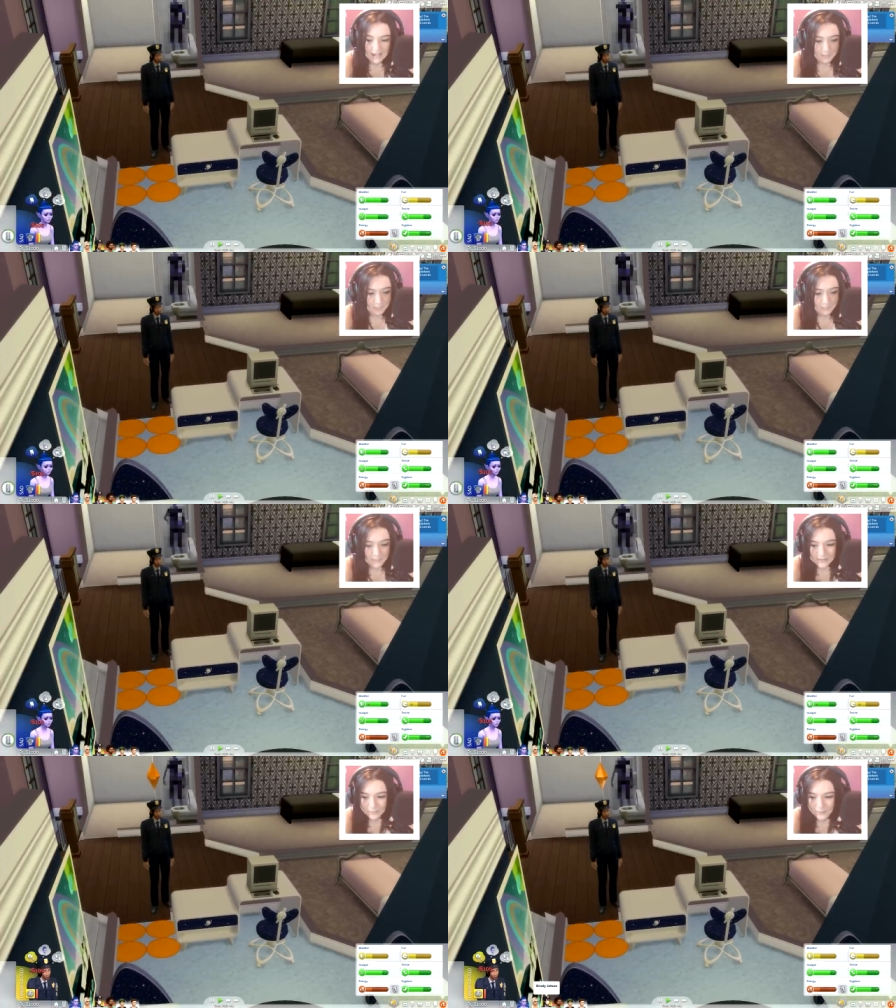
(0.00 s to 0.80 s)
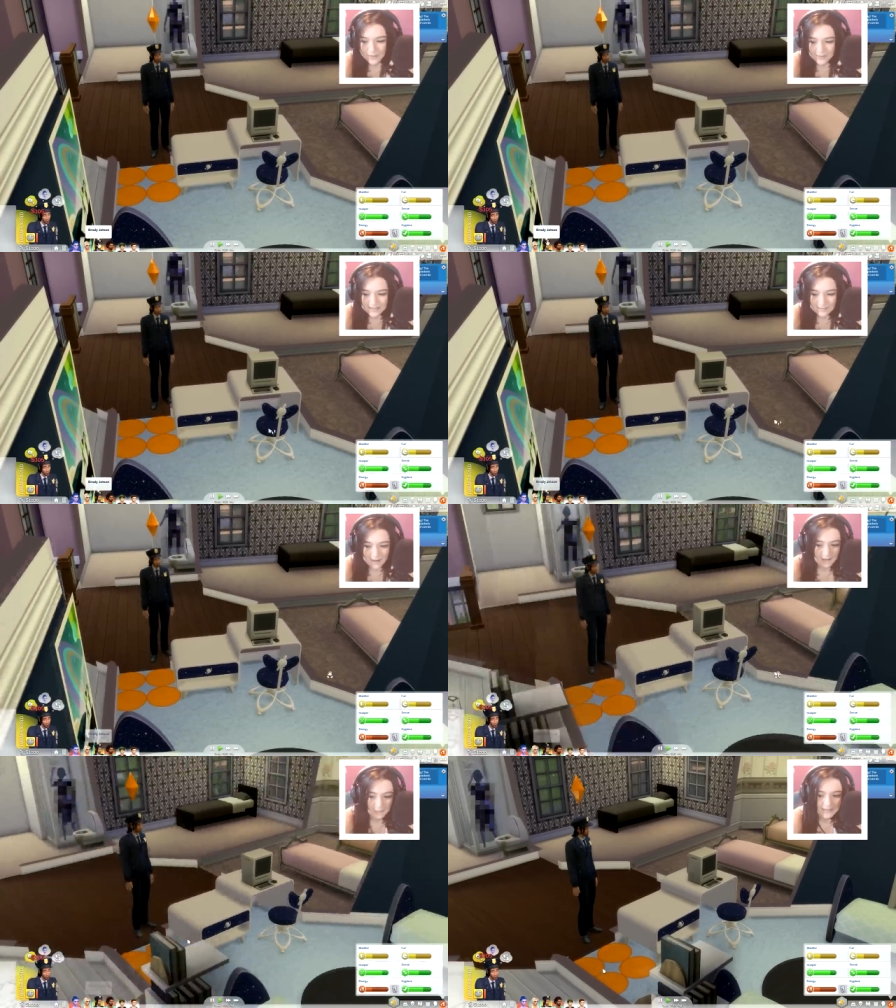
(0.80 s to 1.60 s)
And Mr. Brody, what's
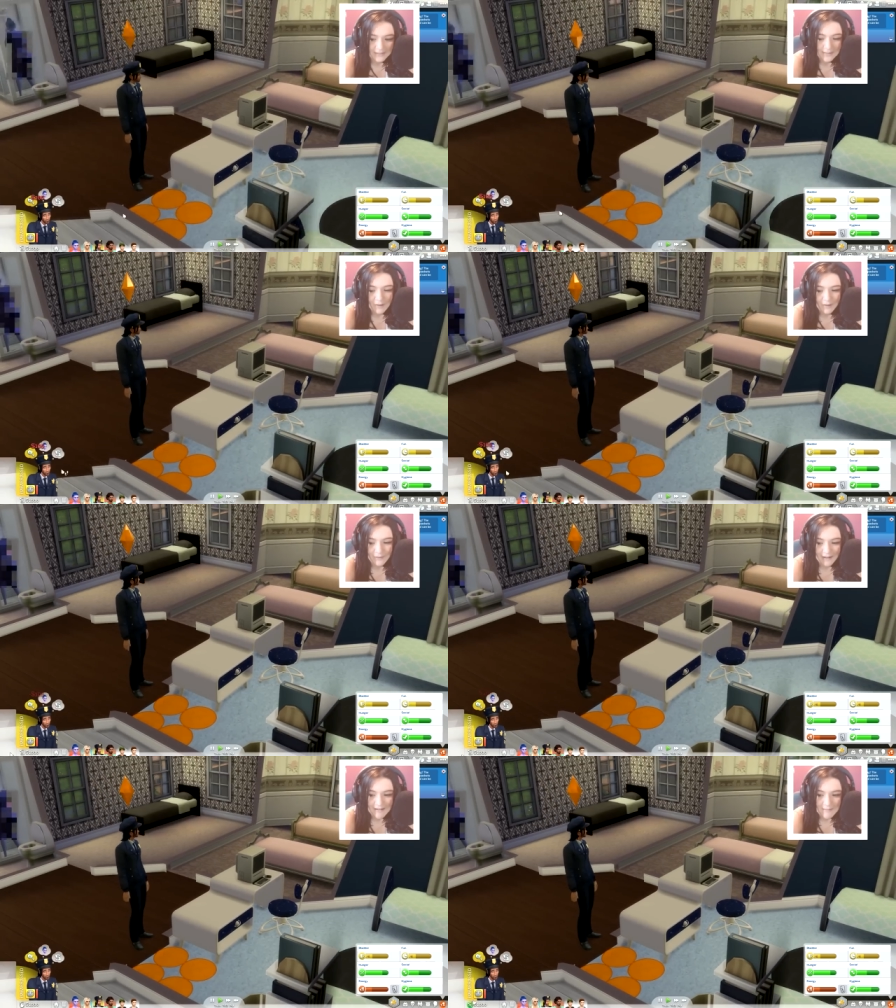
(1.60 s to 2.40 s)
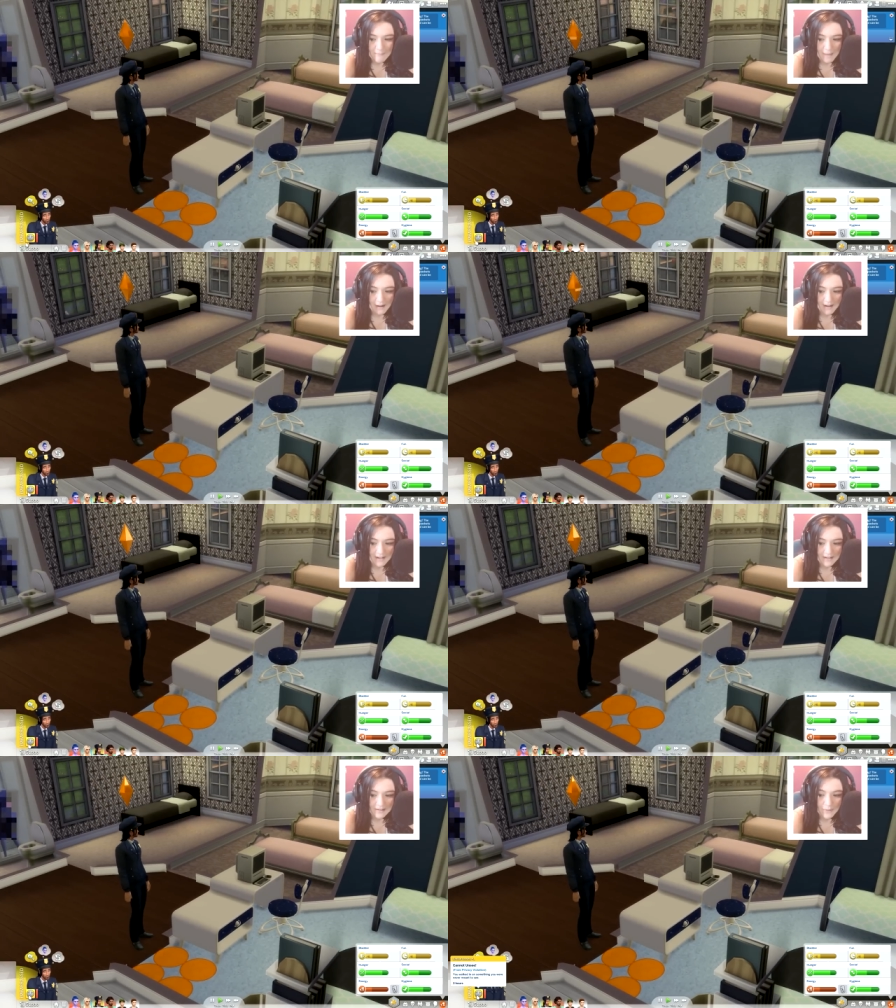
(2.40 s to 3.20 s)
the matter with you? He's feeling very
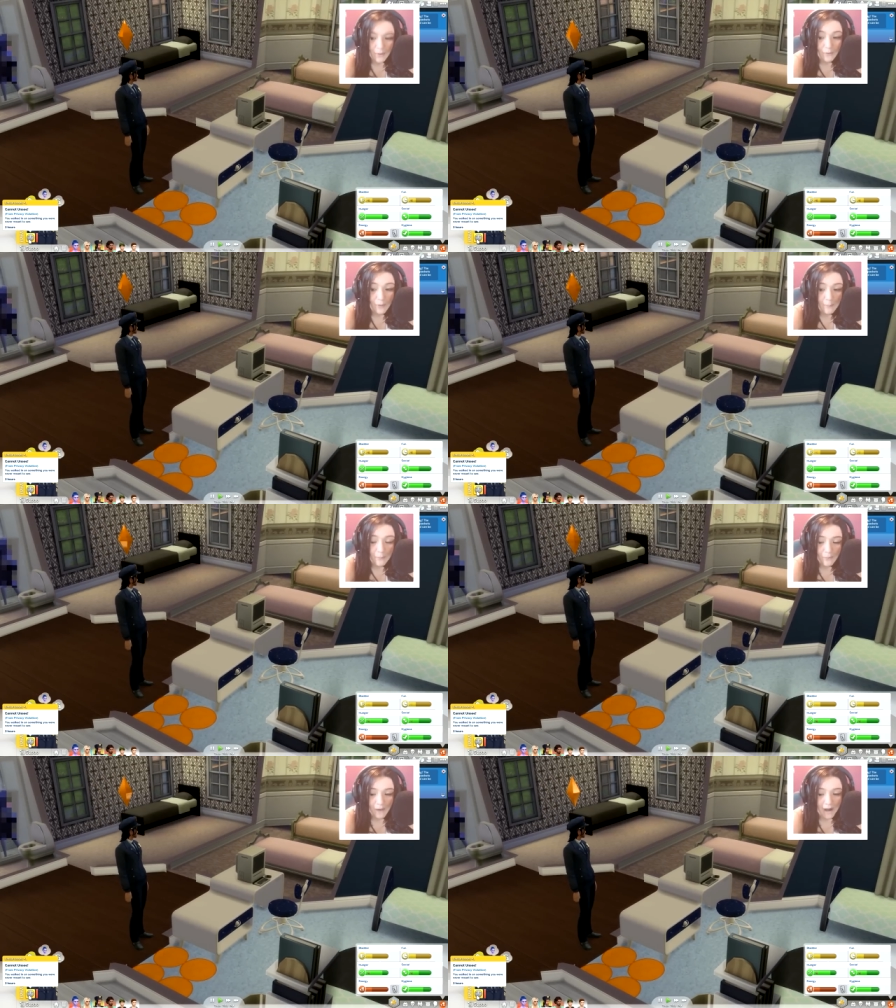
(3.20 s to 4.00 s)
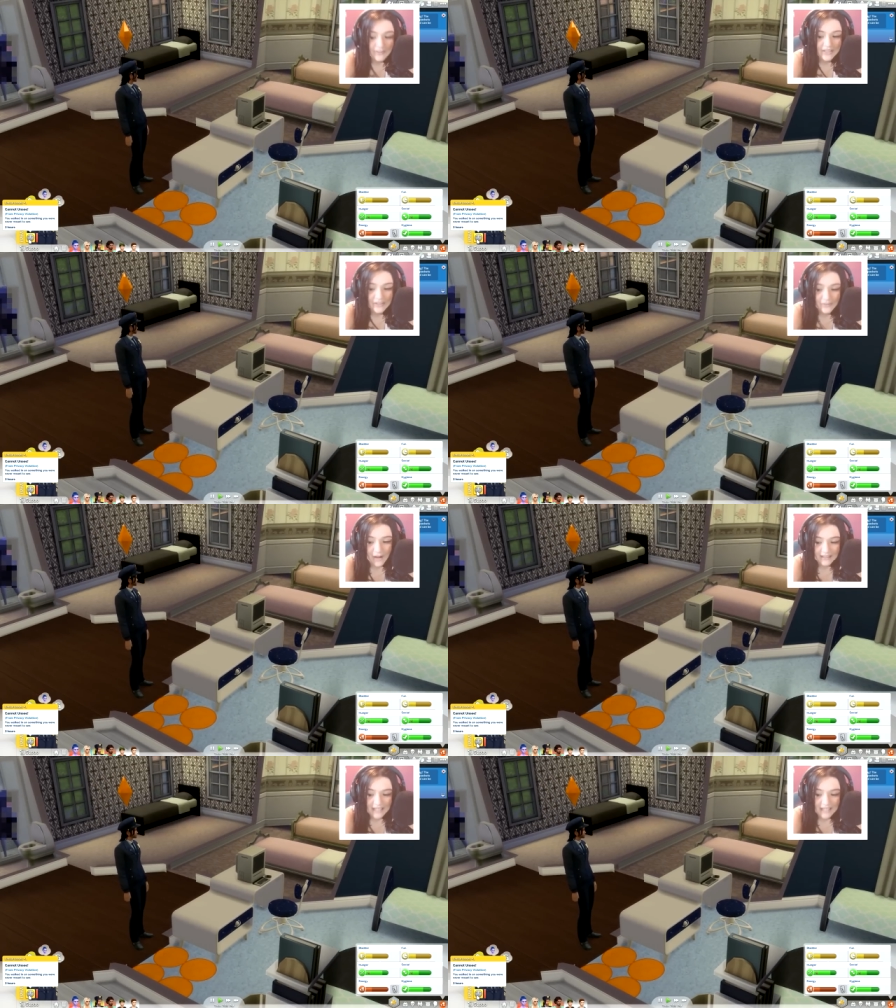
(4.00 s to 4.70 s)
embarrassed from privacy